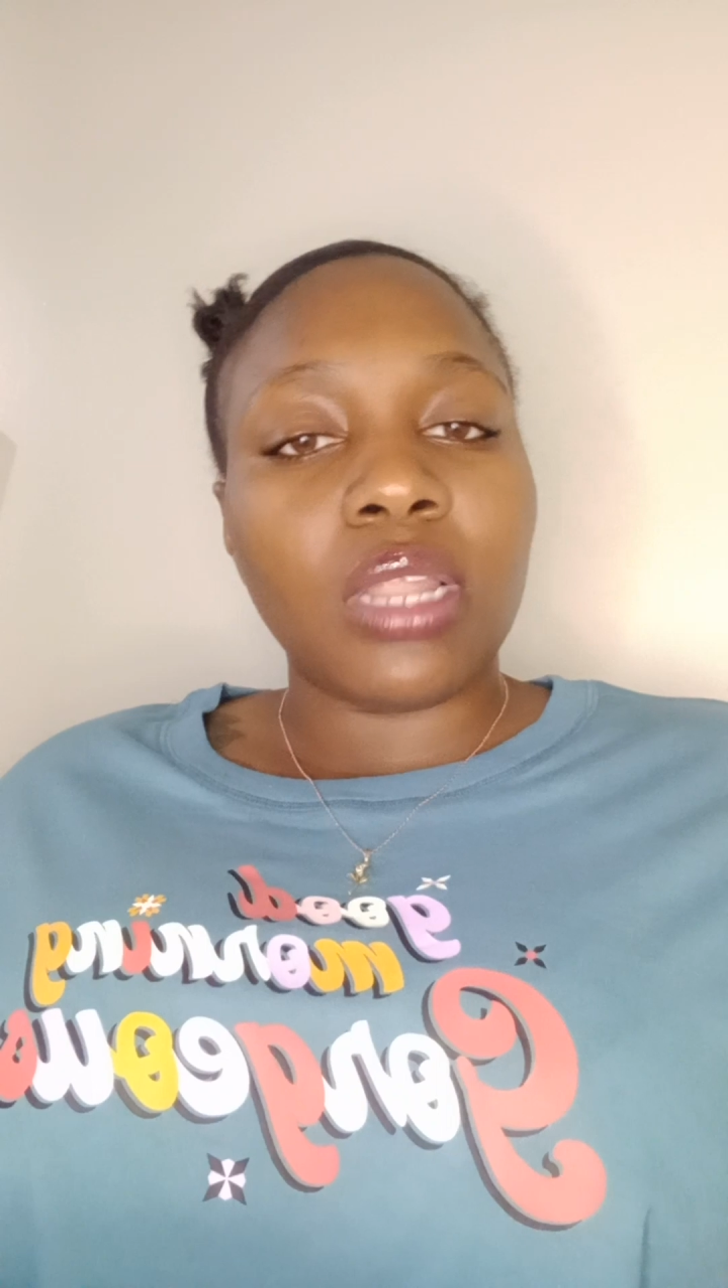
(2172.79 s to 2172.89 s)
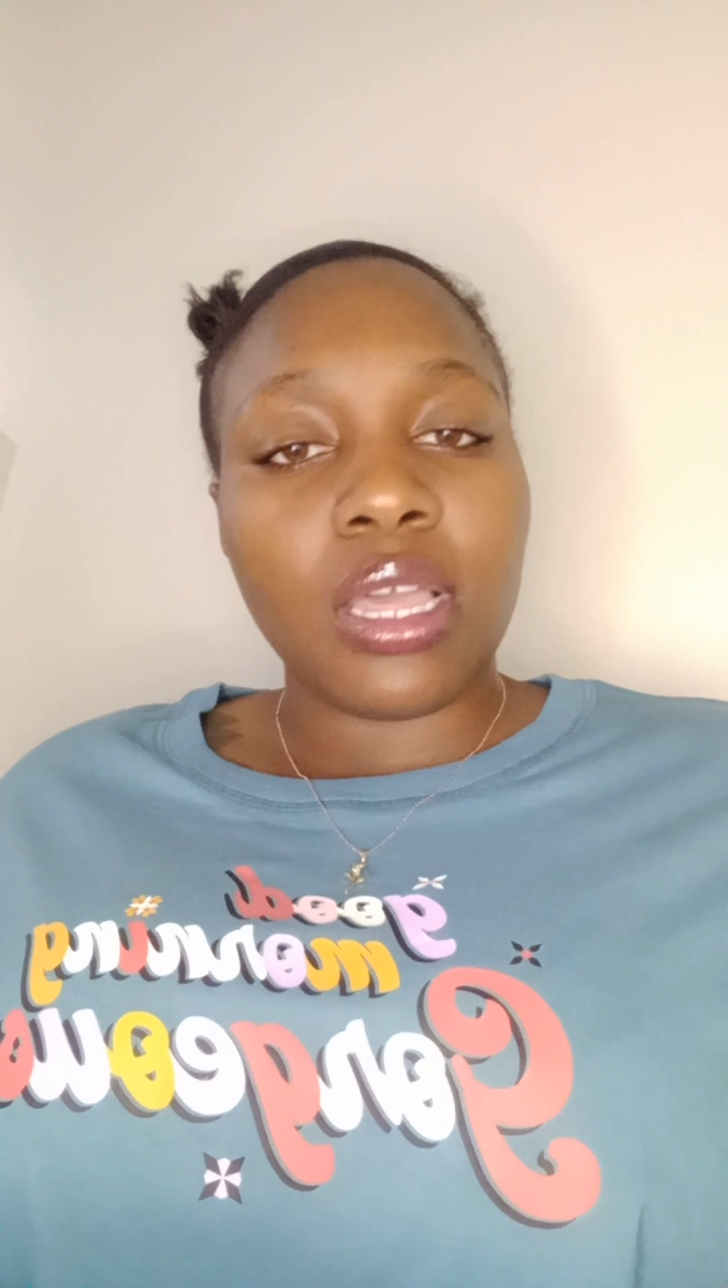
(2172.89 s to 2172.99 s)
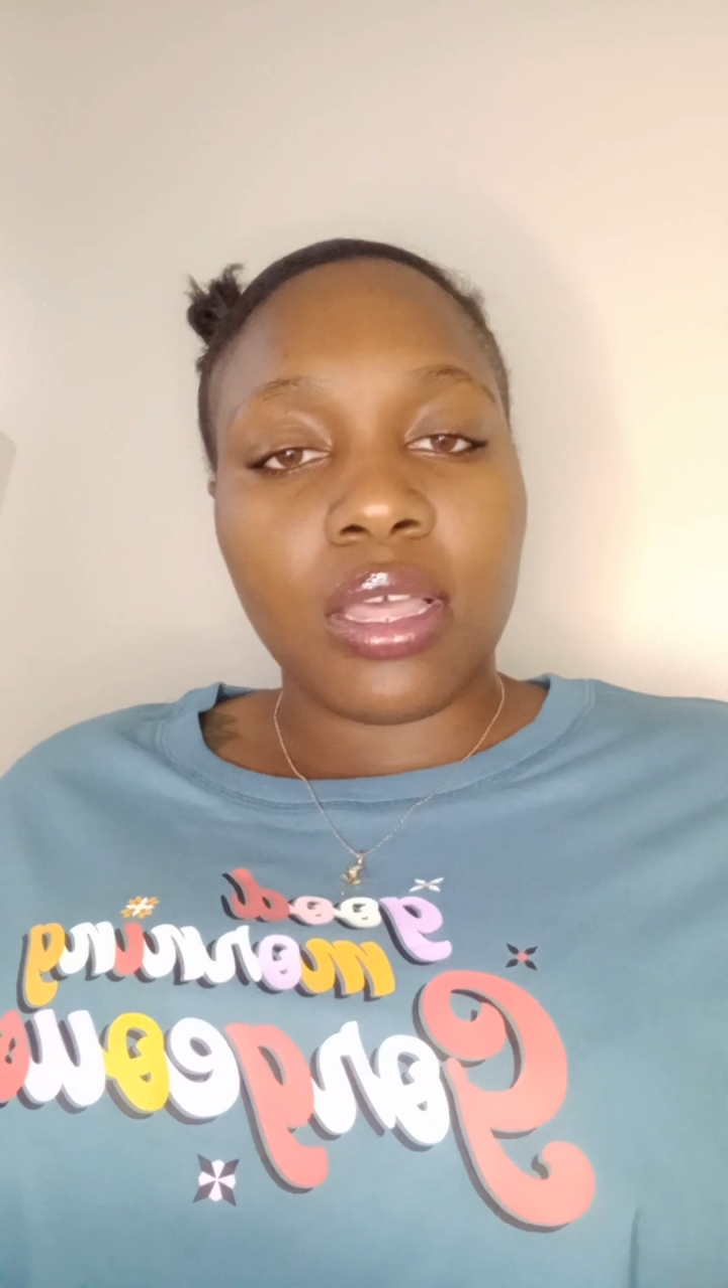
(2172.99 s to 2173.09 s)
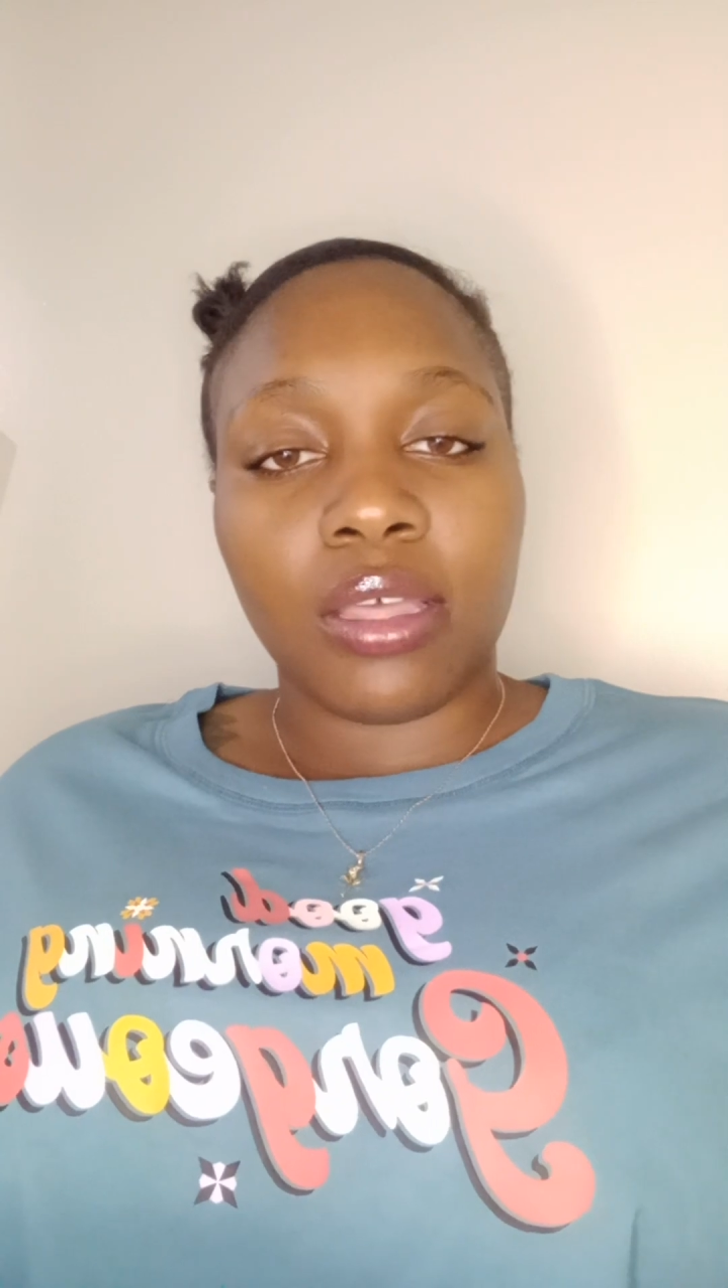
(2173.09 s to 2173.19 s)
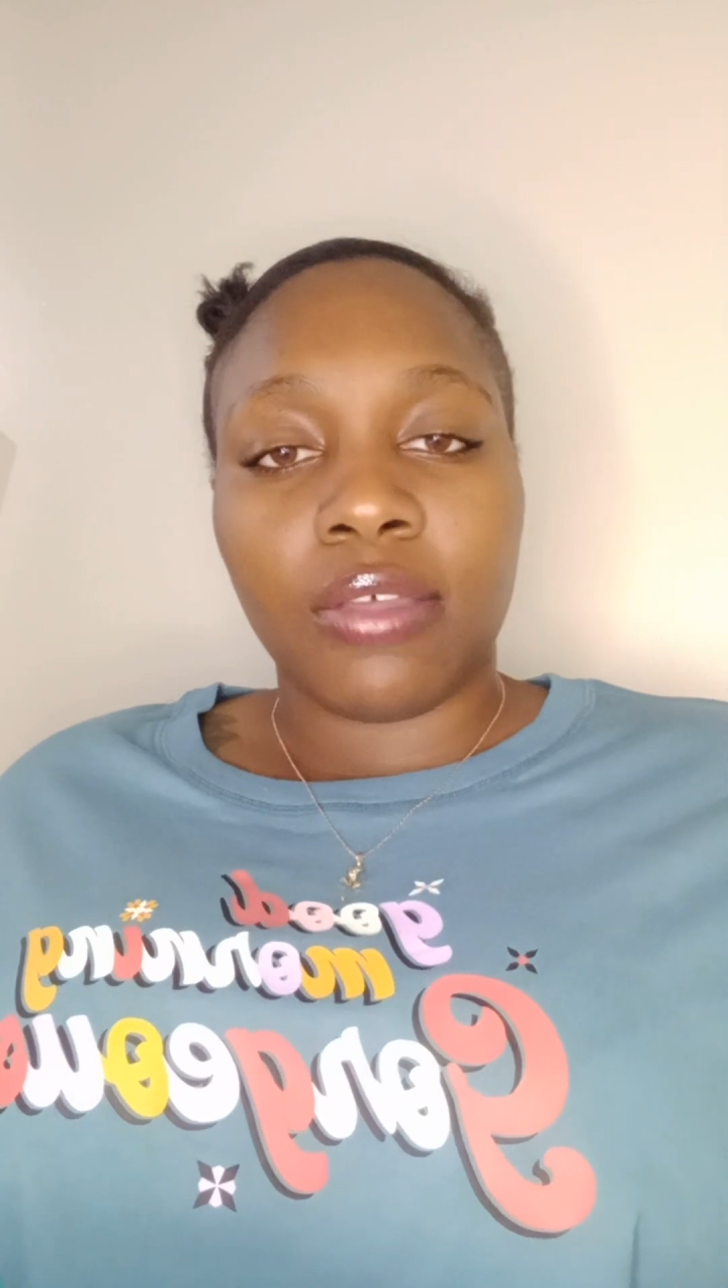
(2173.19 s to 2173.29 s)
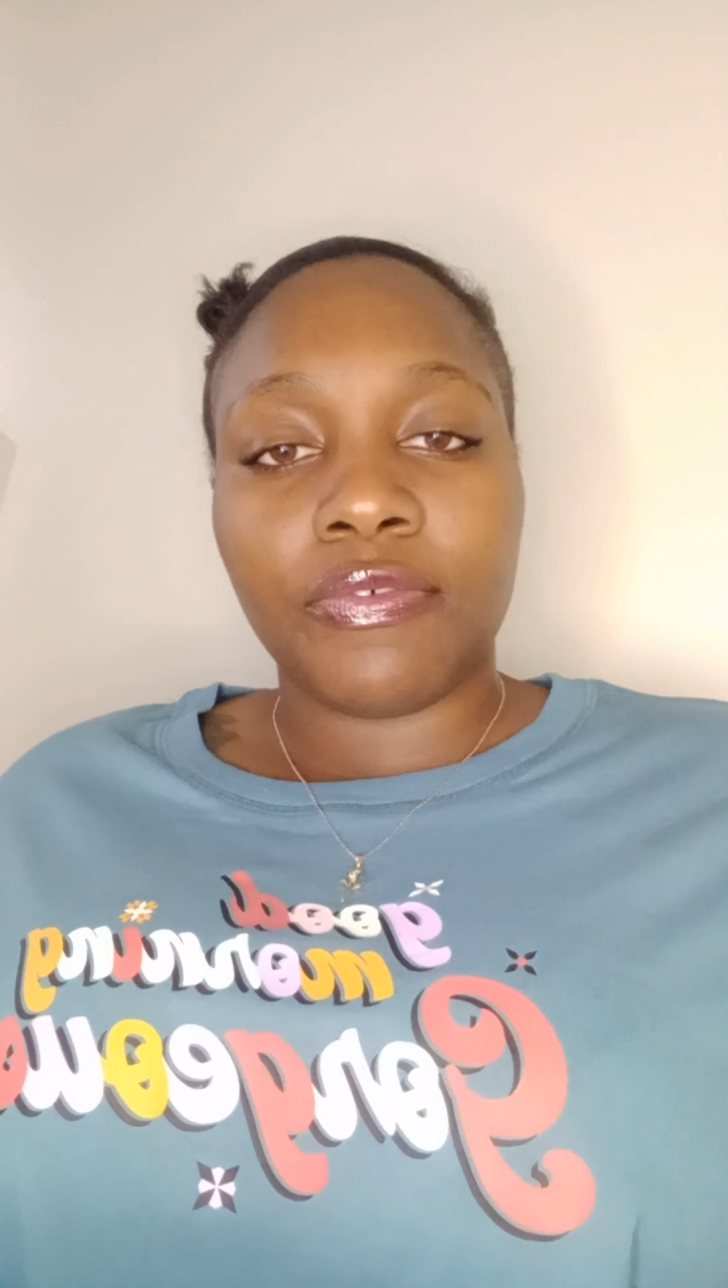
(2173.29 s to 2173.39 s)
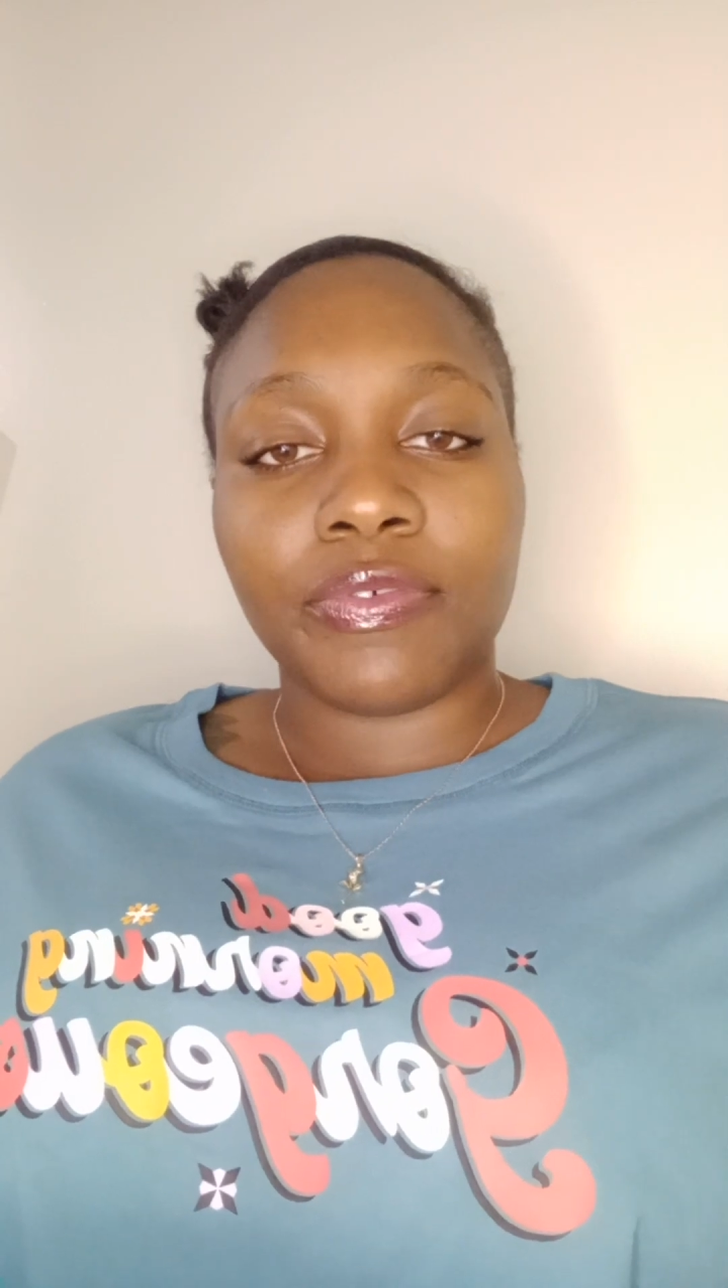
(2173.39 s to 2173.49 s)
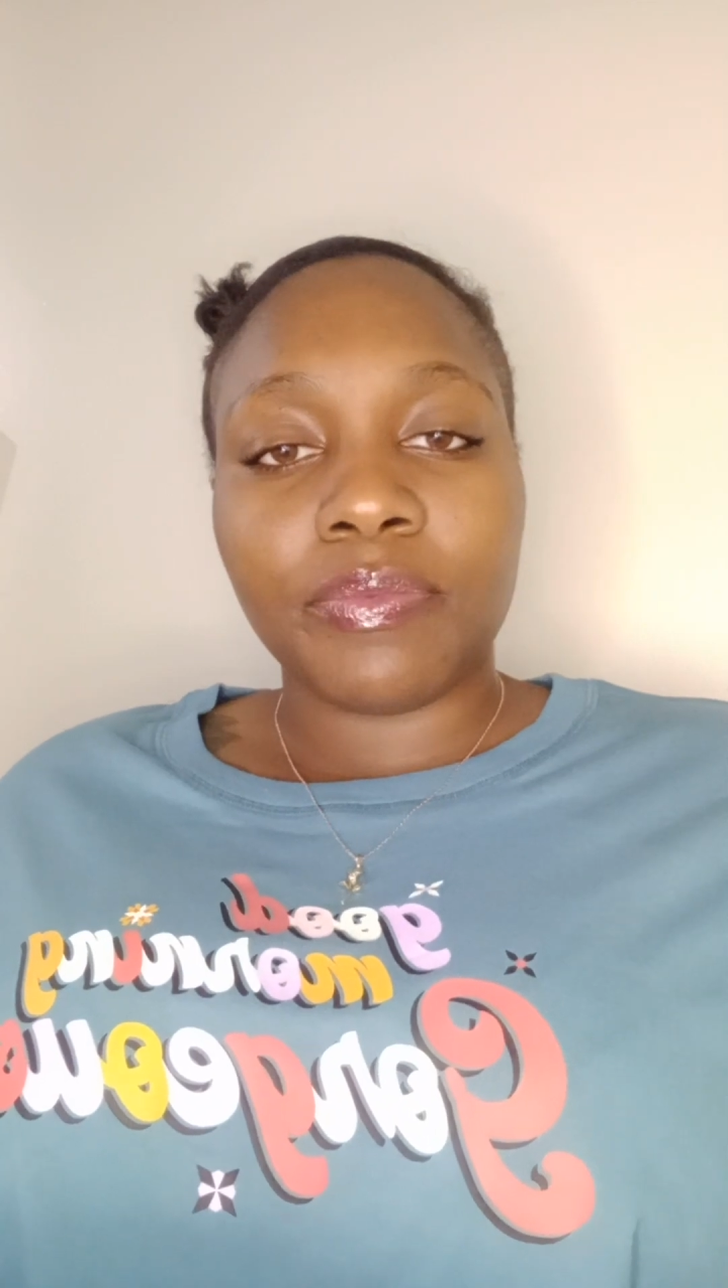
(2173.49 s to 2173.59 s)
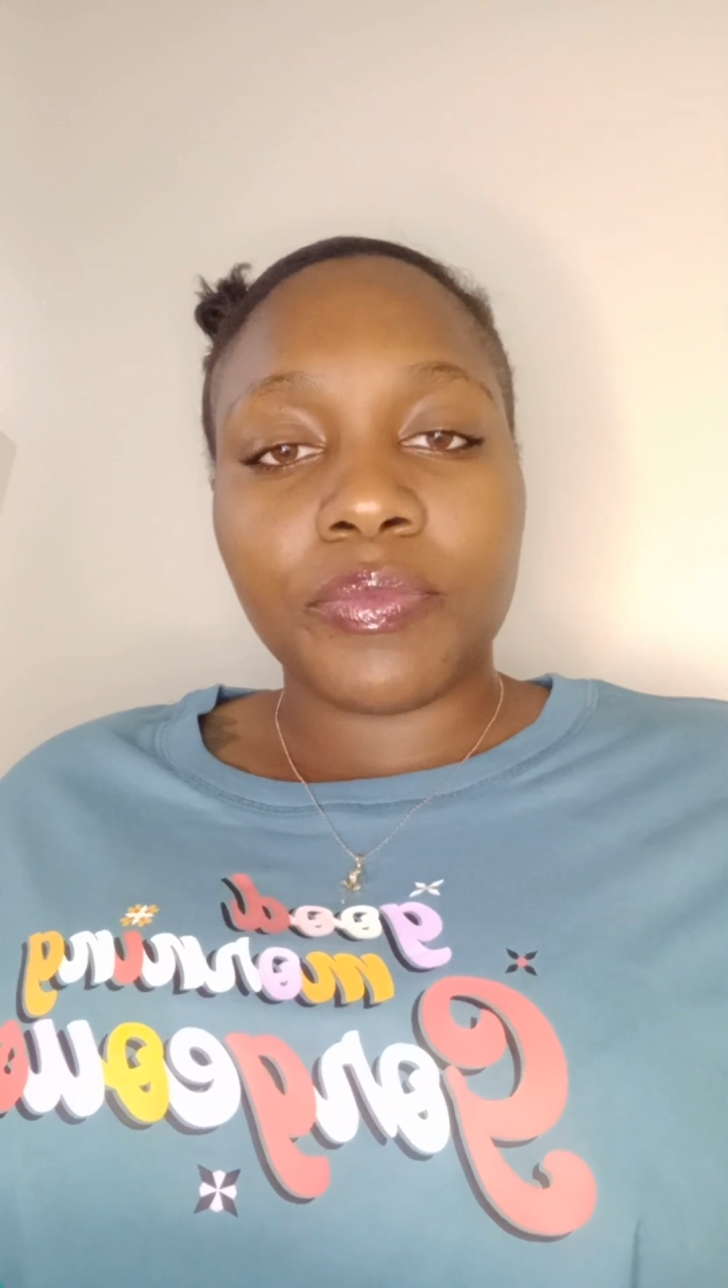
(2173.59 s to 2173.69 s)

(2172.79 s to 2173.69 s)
love.